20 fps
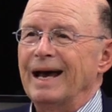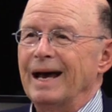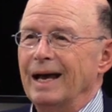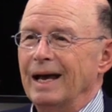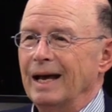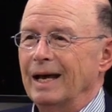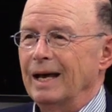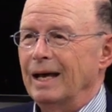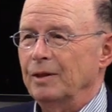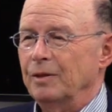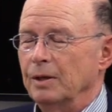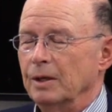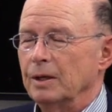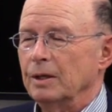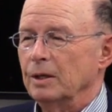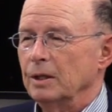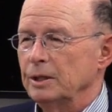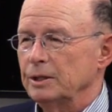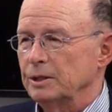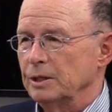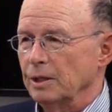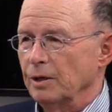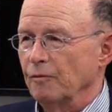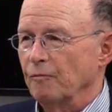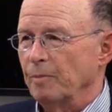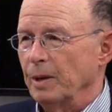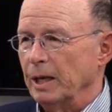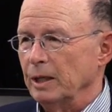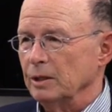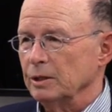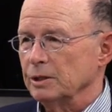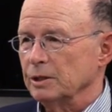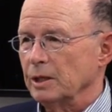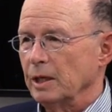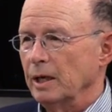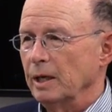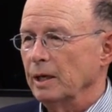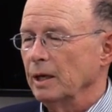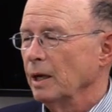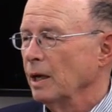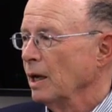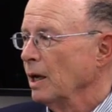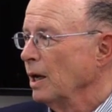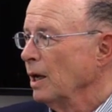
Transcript: Ethnic Cleansing of Palestine,